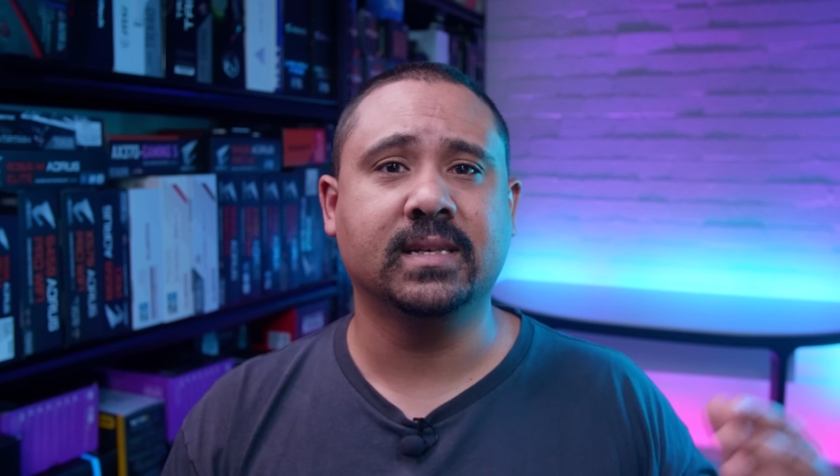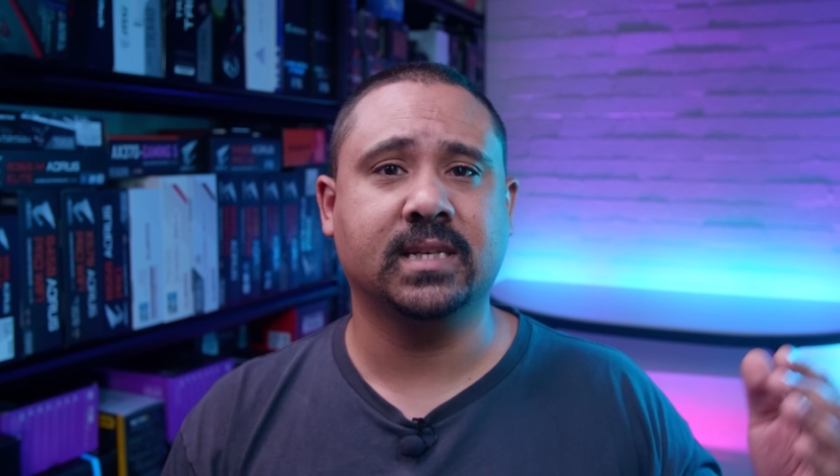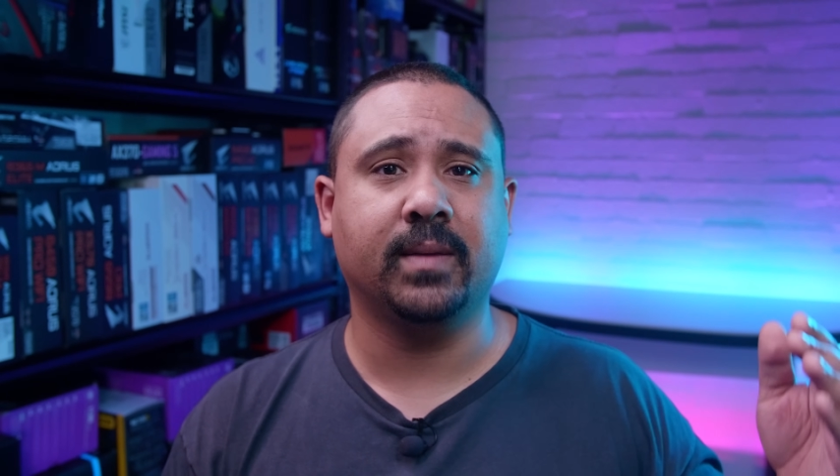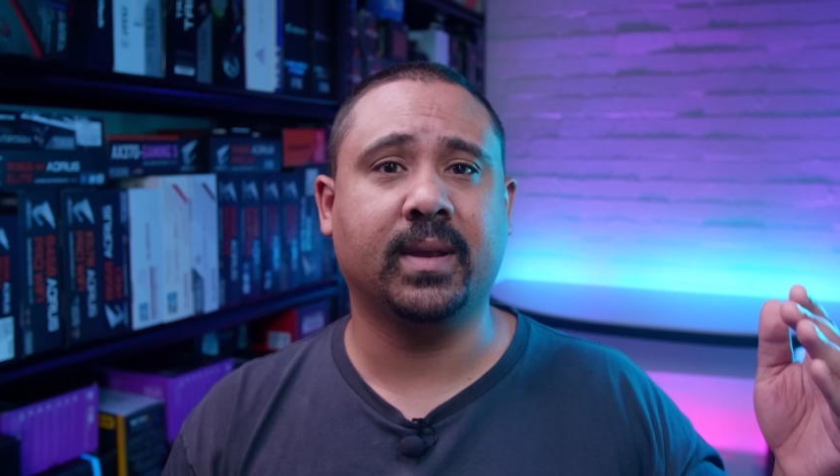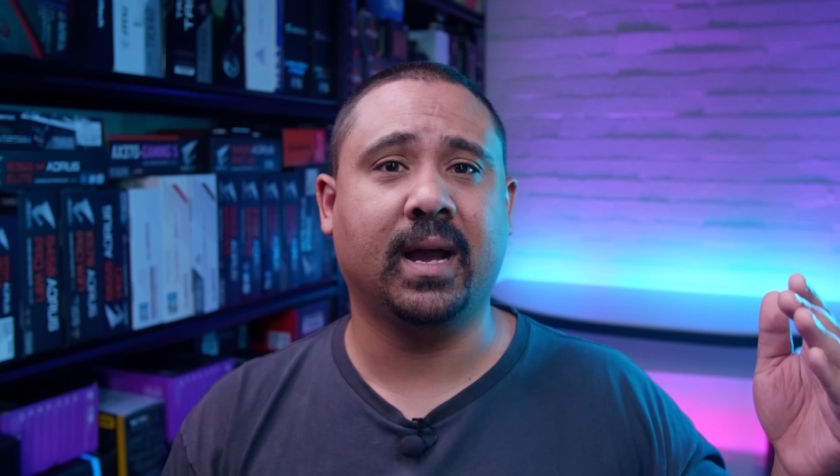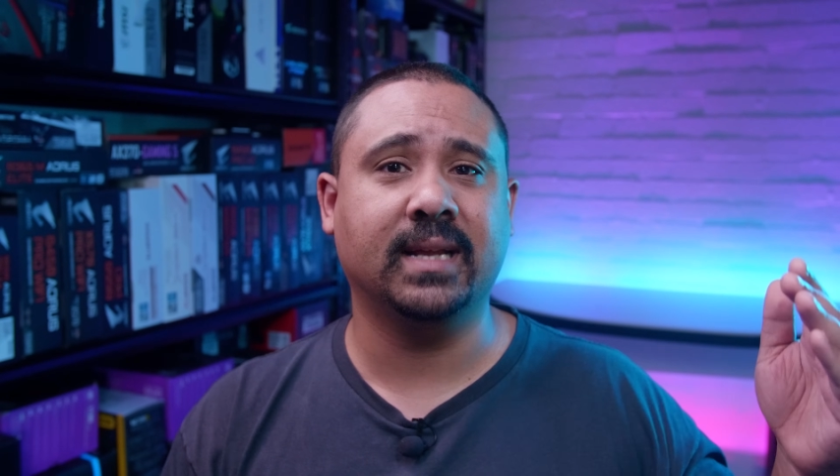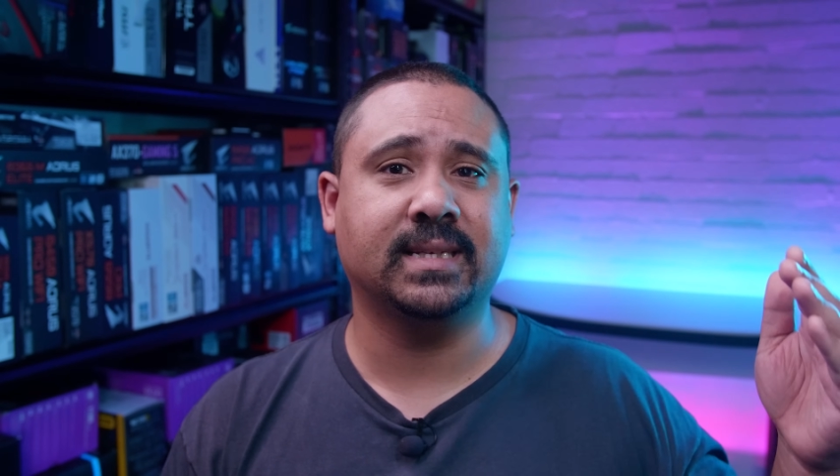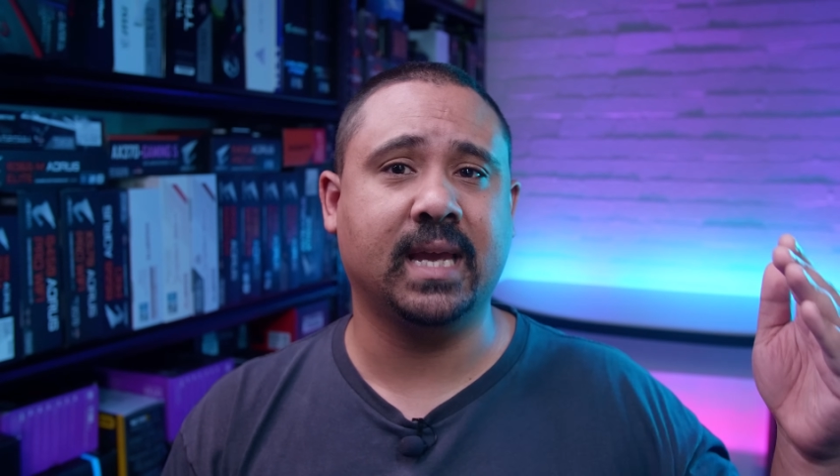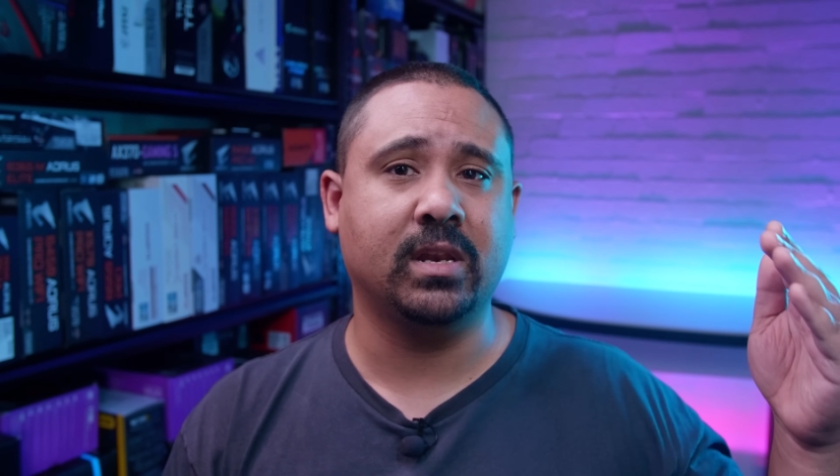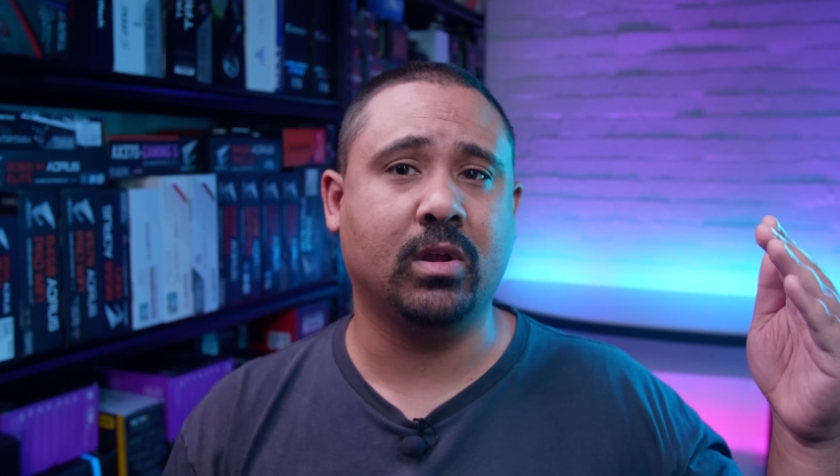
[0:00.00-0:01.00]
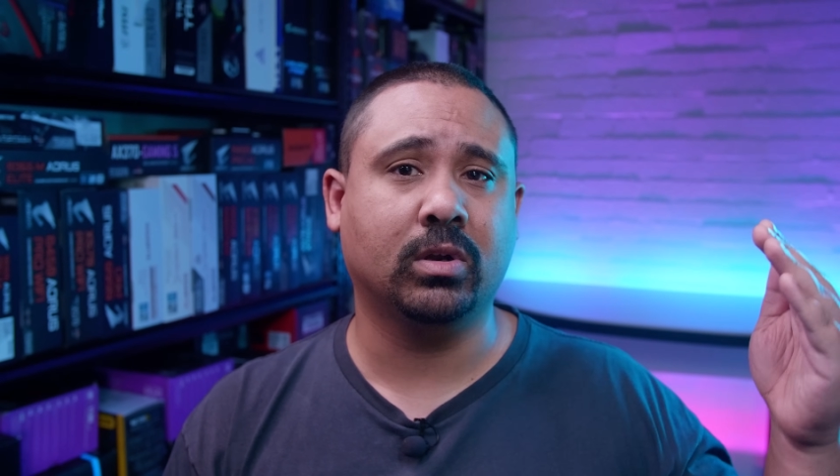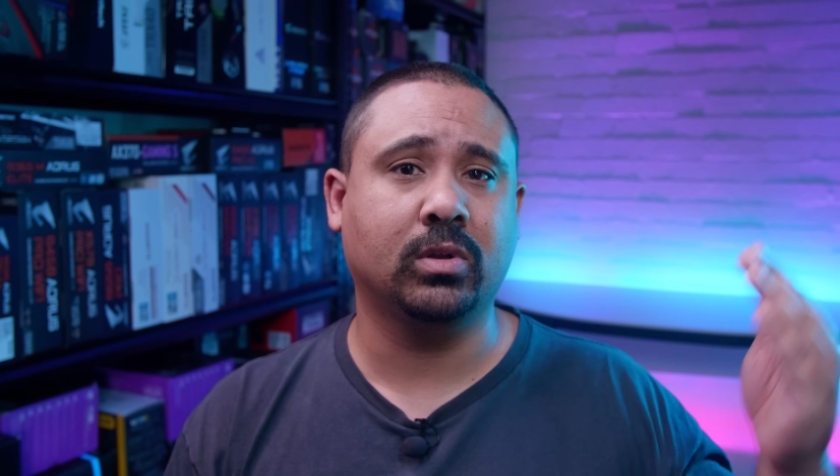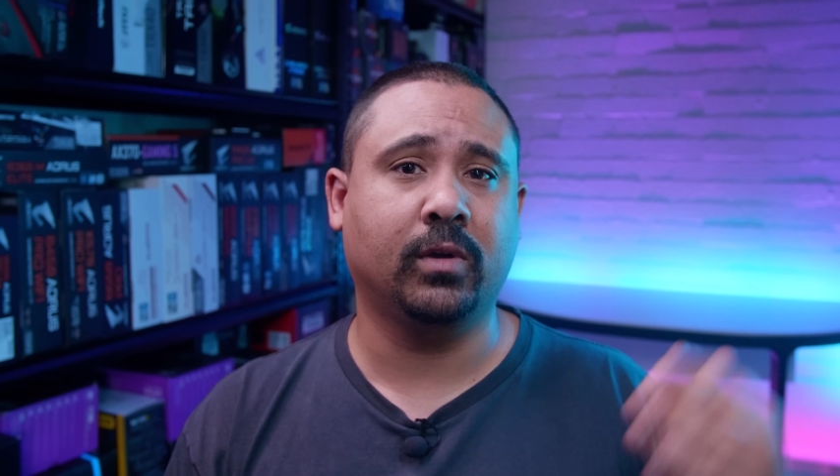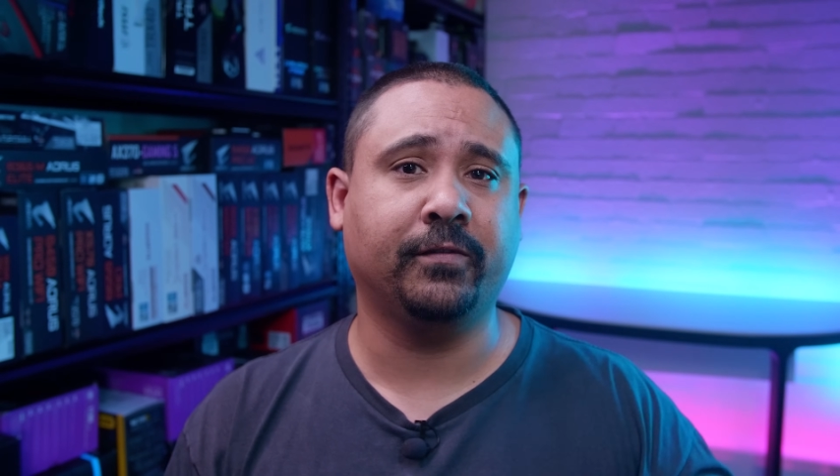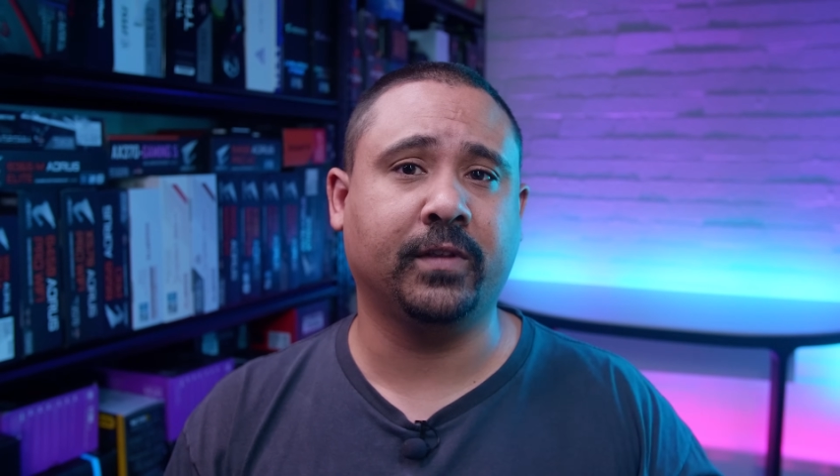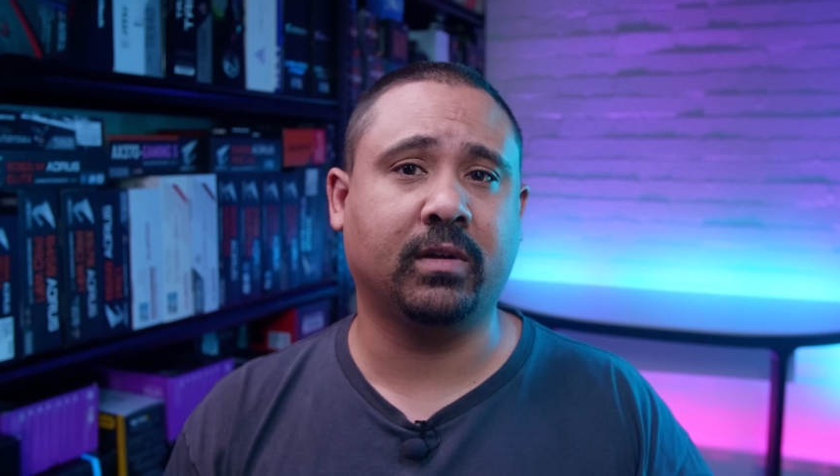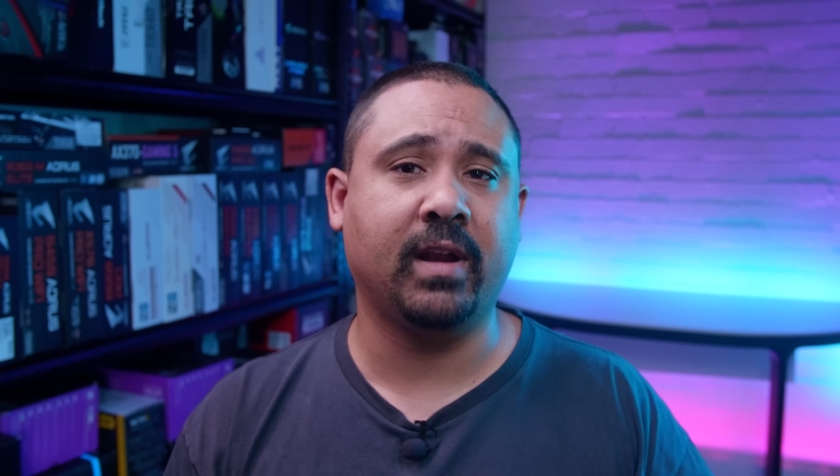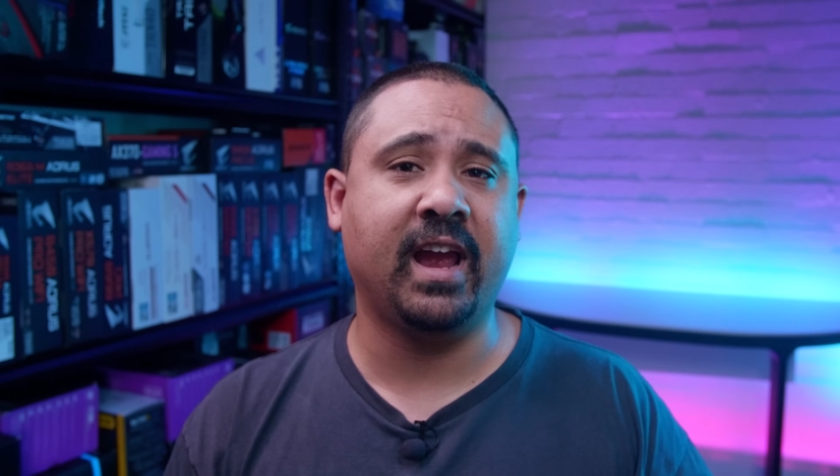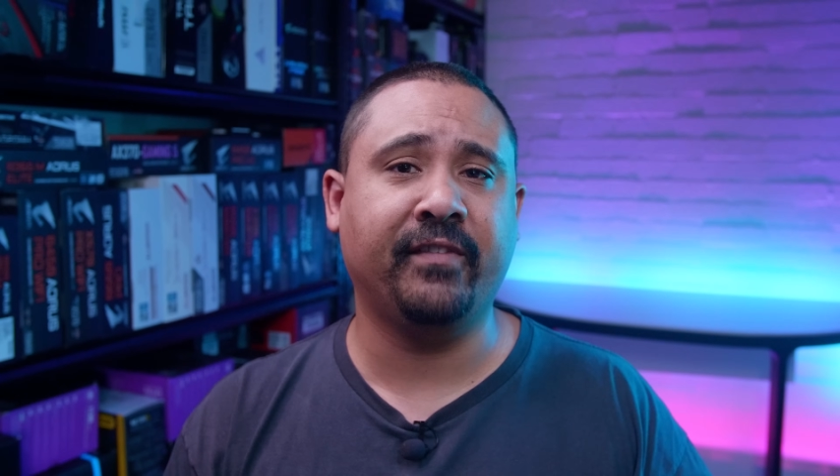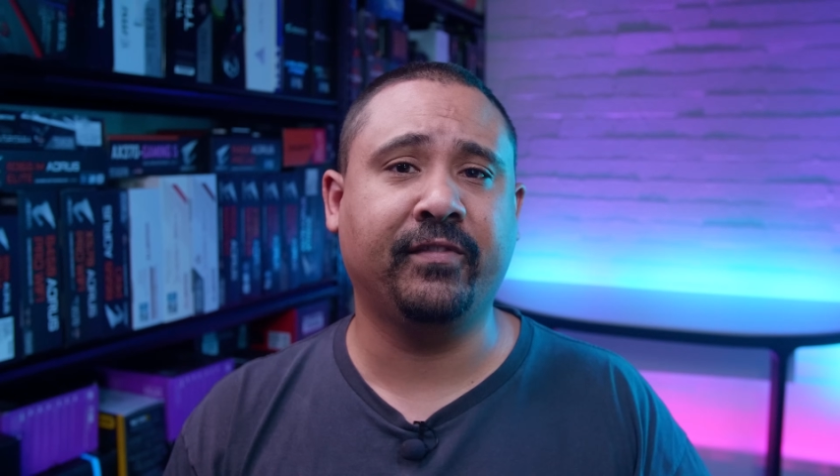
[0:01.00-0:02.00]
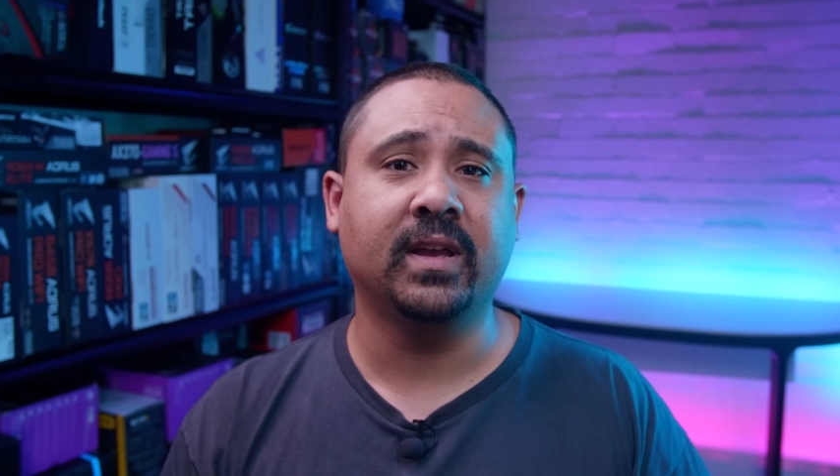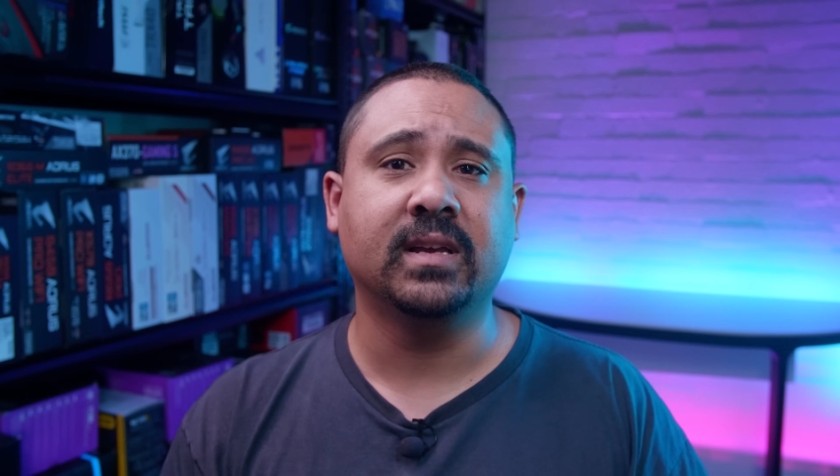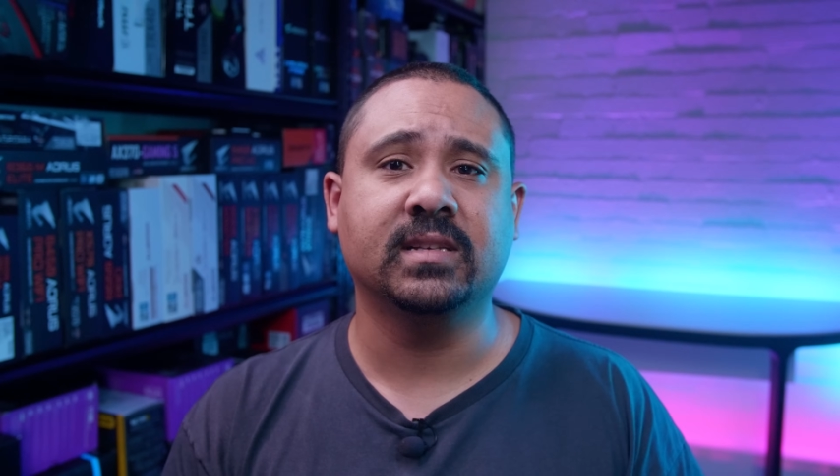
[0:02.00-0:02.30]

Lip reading: Some cards get knocked off the graph.